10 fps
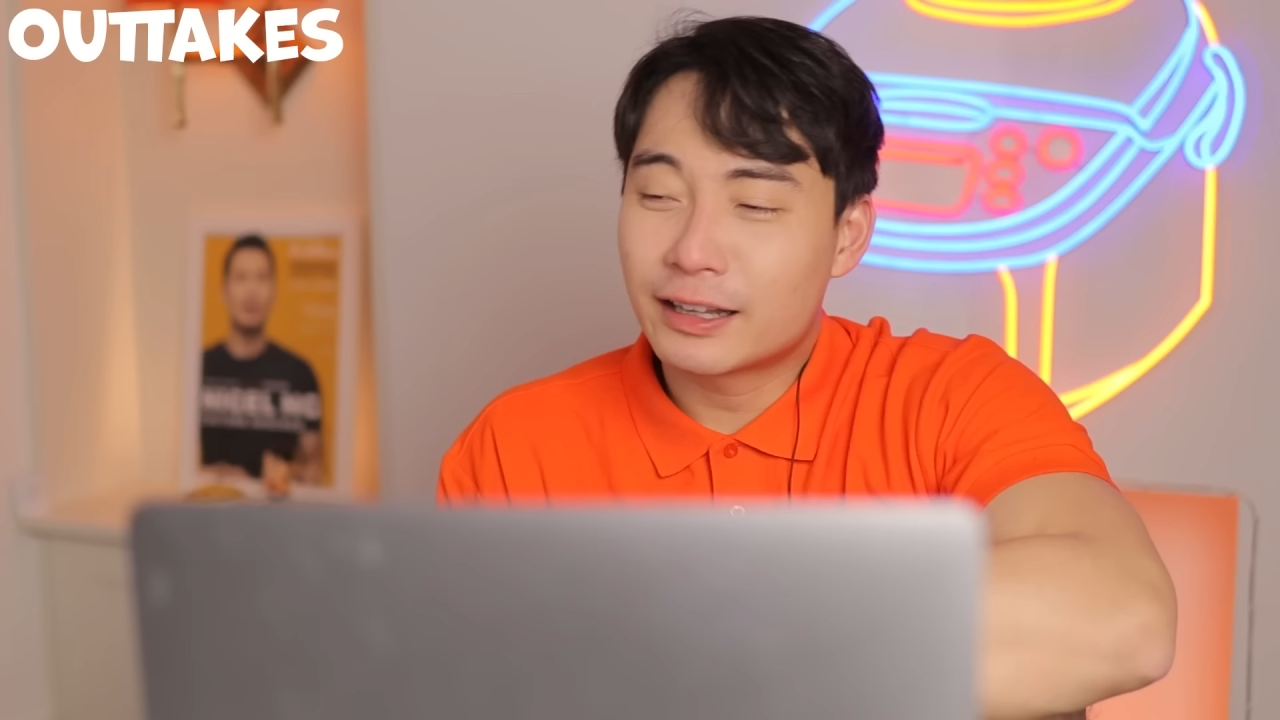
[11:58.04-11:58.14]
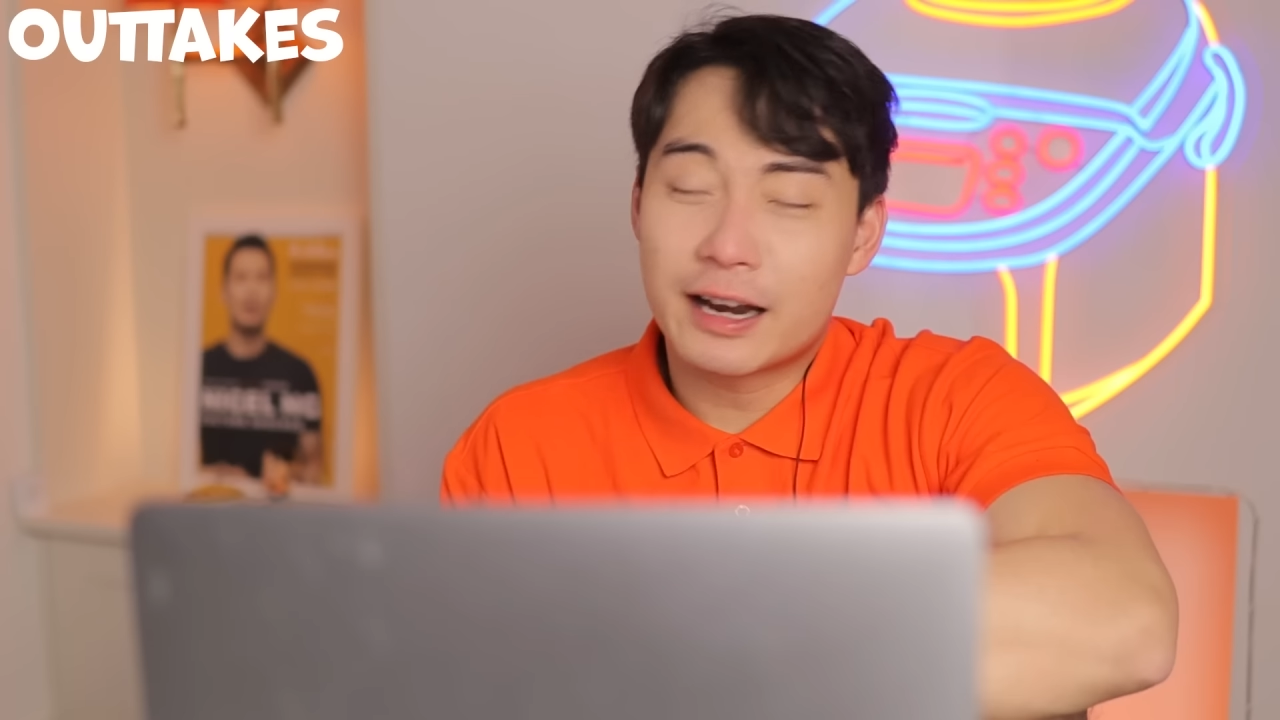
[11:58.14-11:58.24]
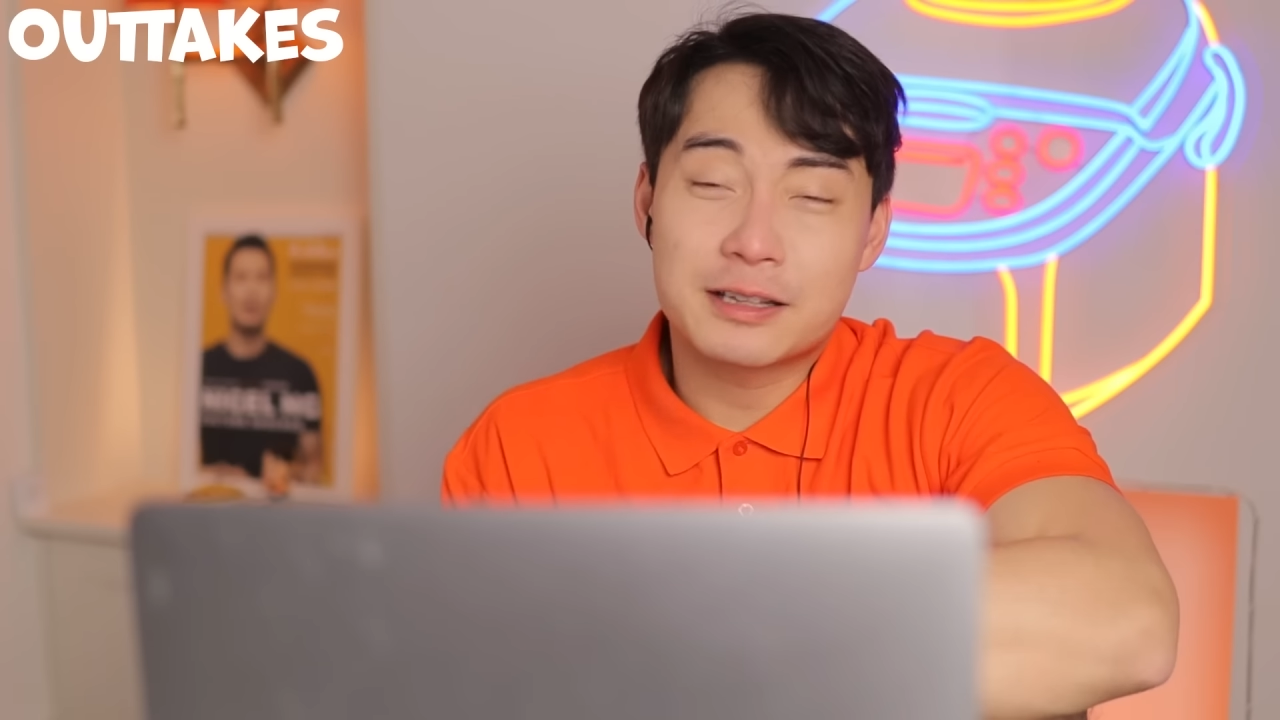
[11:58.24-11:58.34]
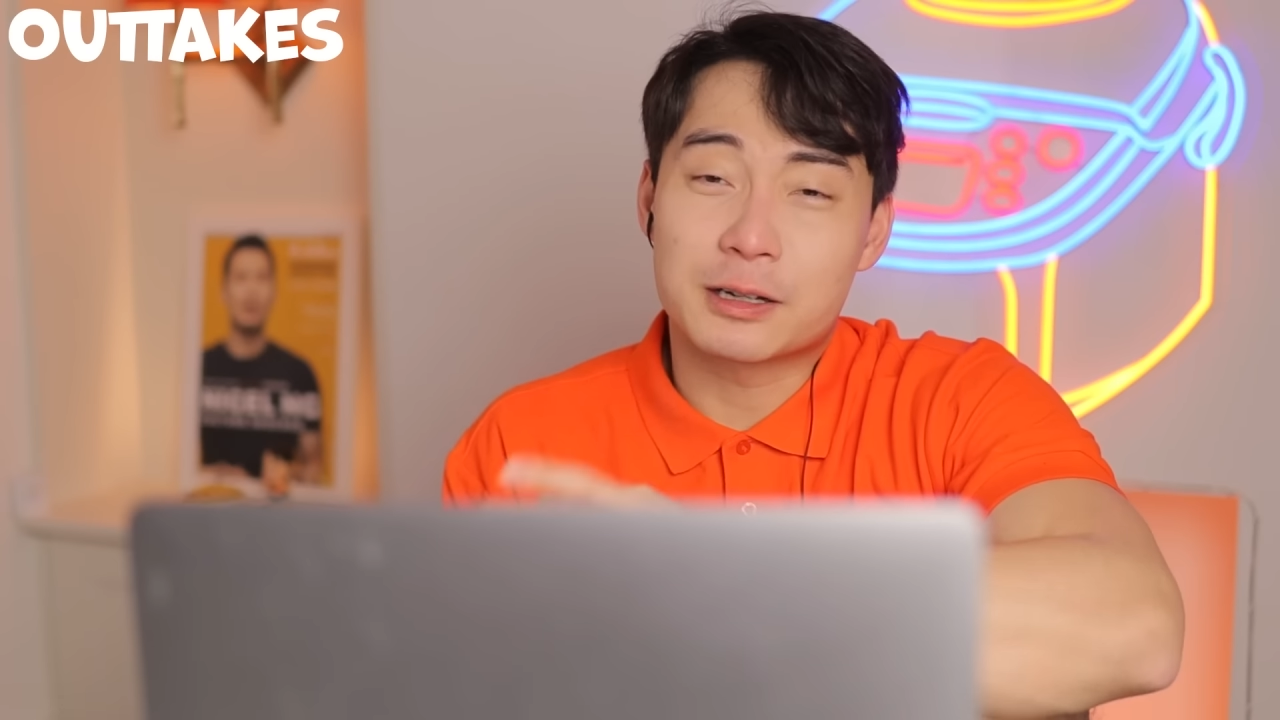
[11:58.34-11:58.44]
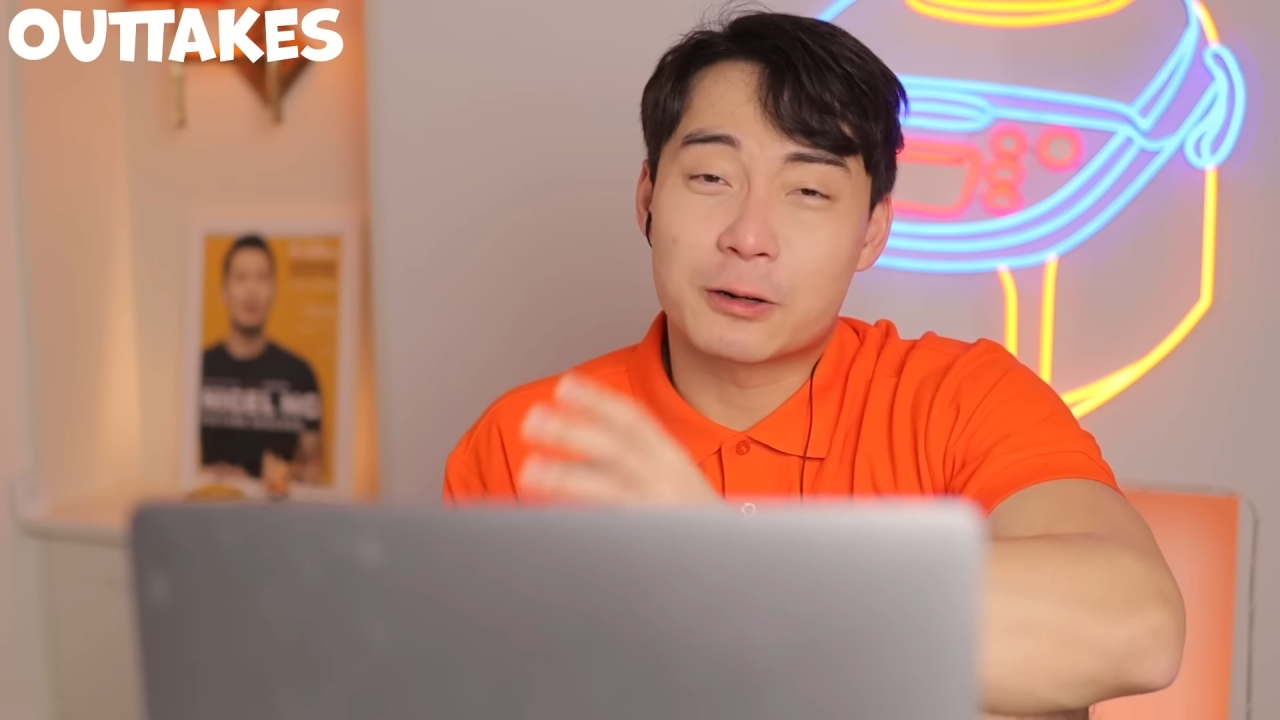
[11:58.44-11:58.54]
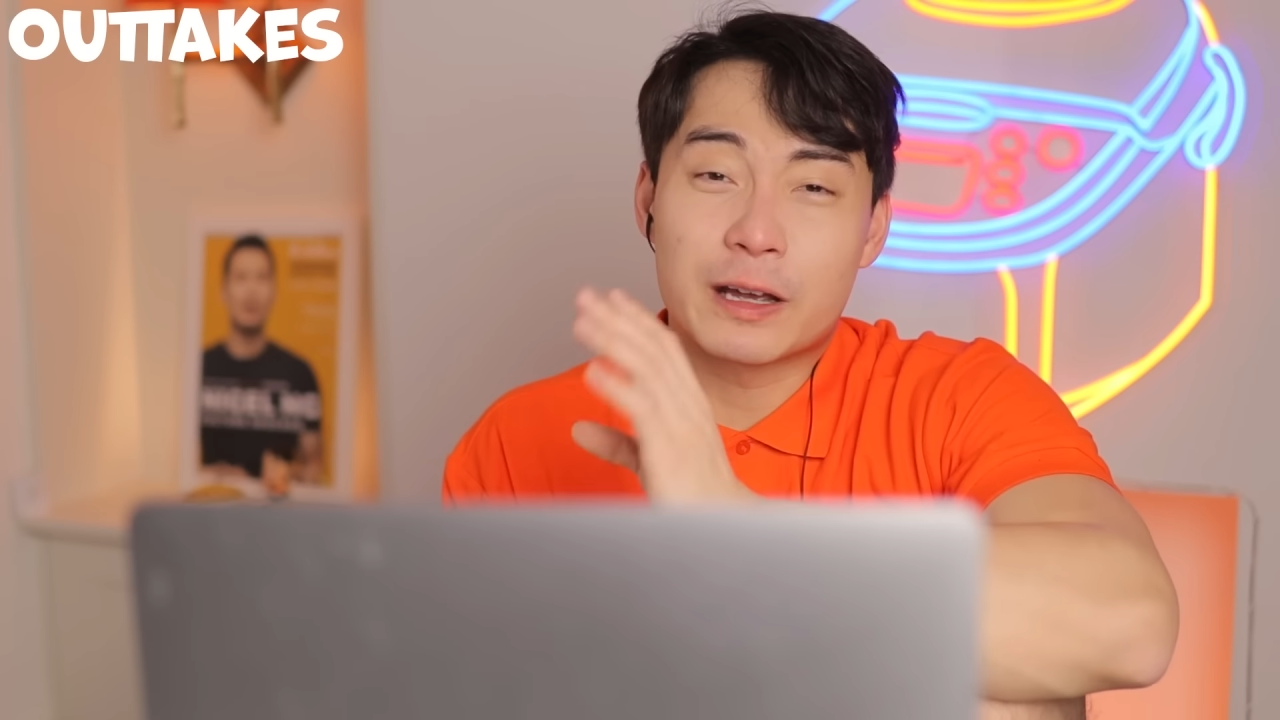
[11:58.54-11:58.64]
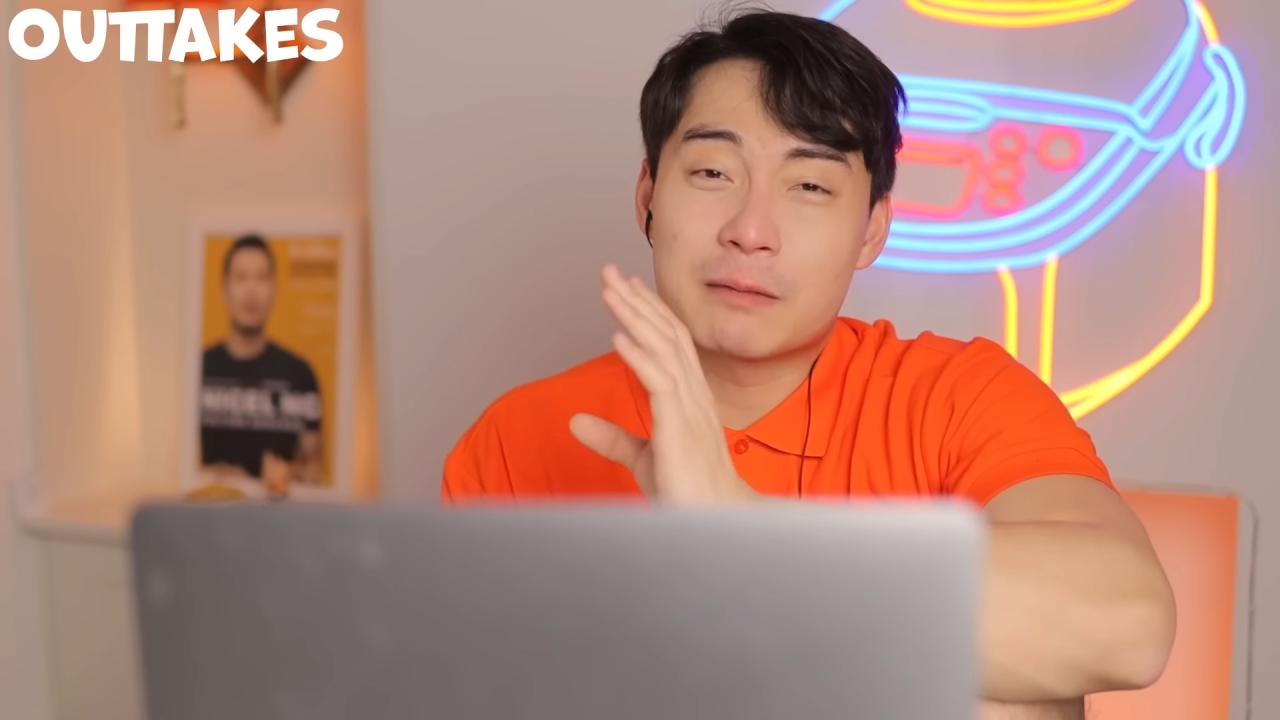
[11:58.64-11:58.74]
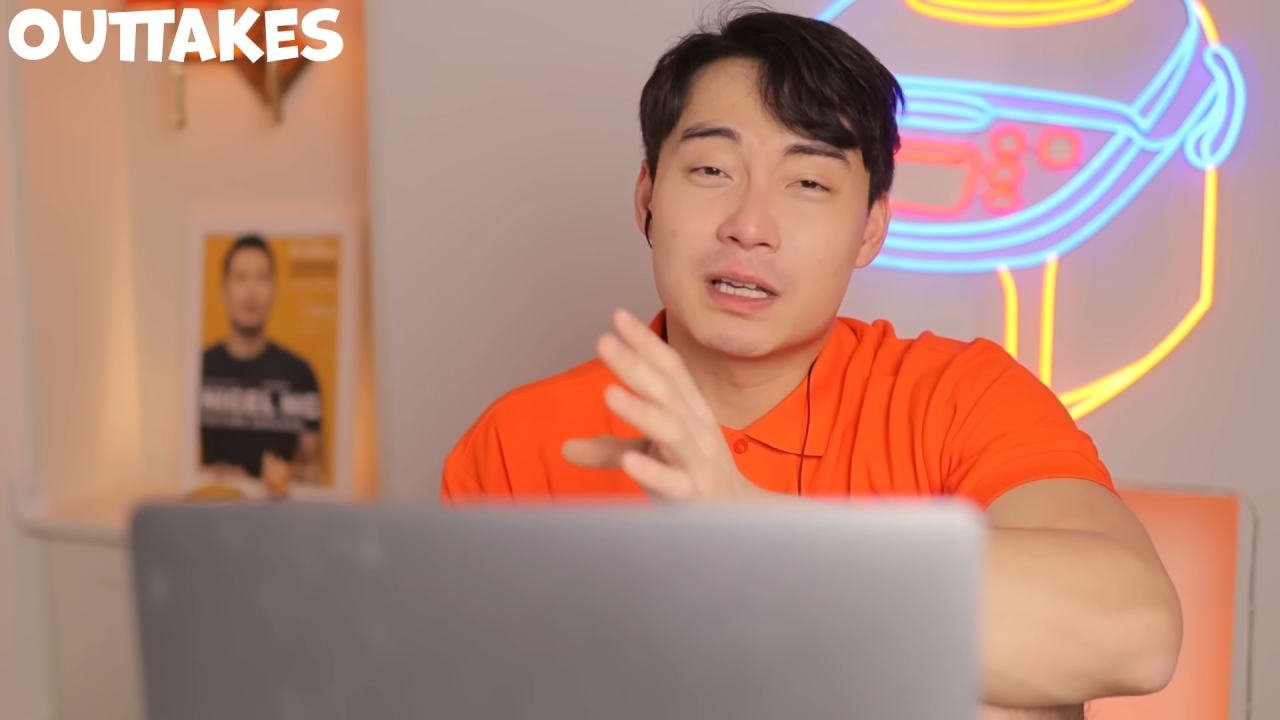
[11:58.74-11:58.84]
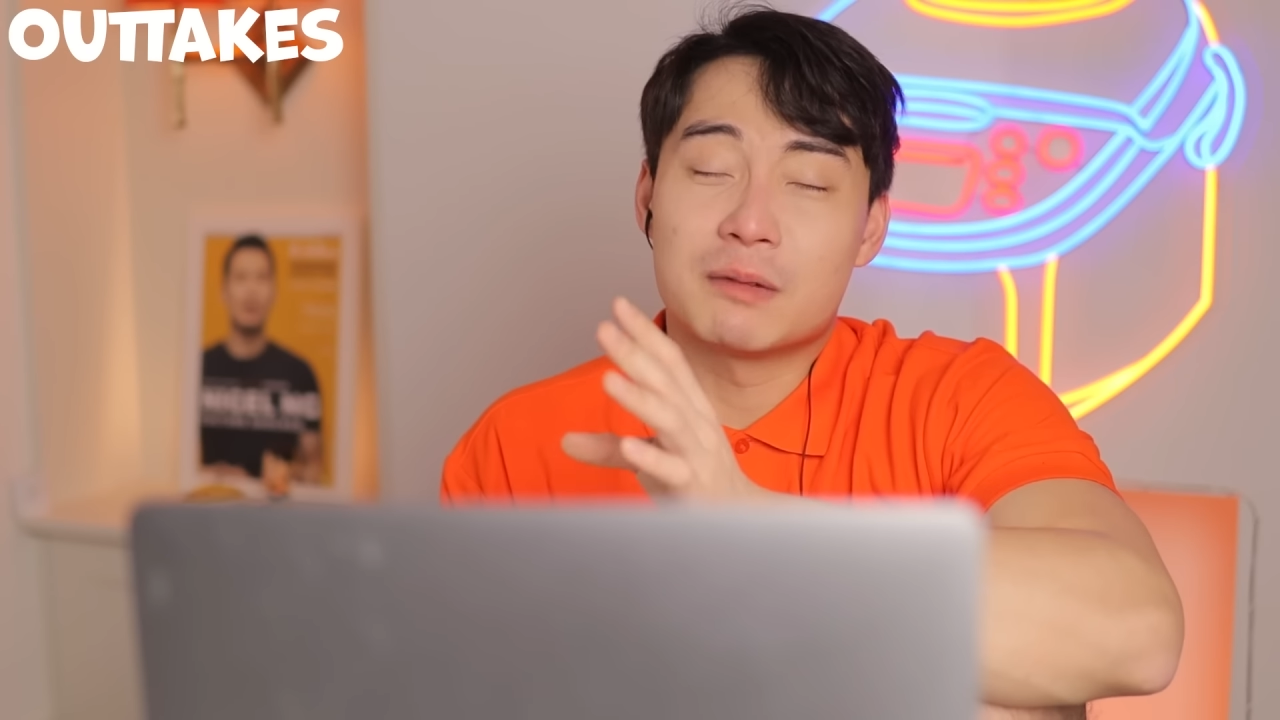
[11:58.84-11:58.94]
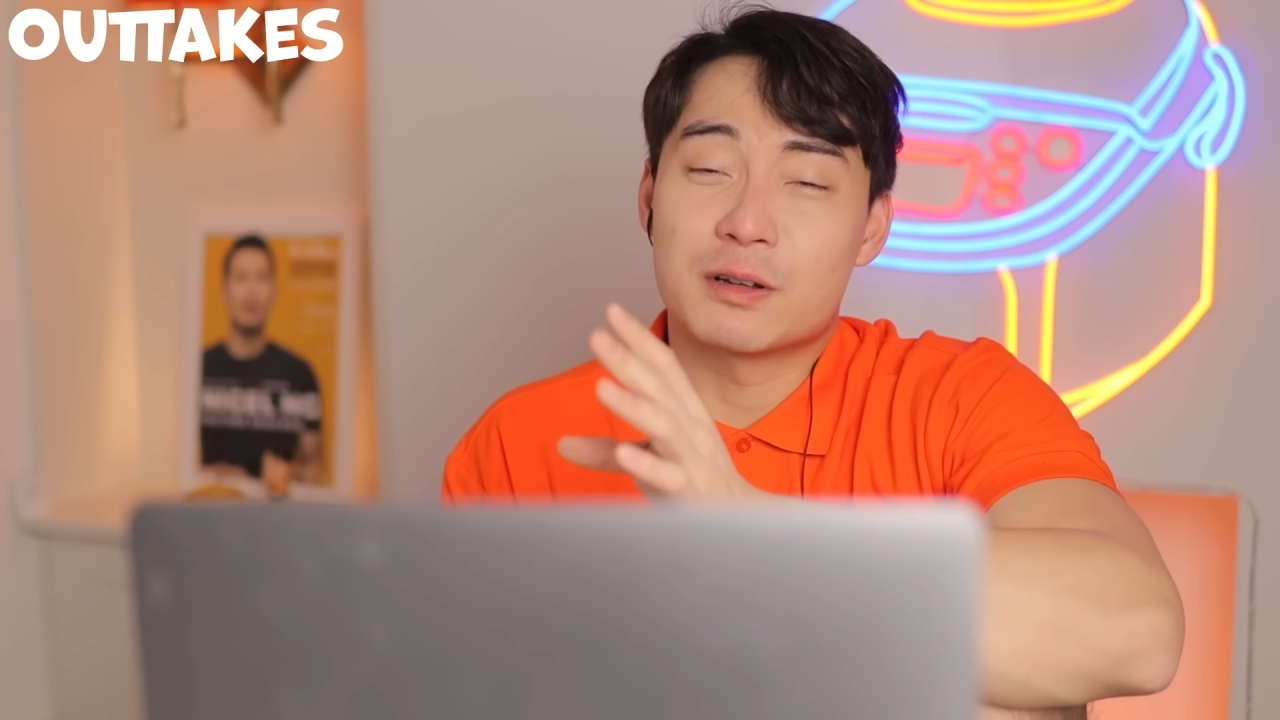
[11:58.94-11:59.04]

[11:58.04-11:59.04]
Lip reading: That is a great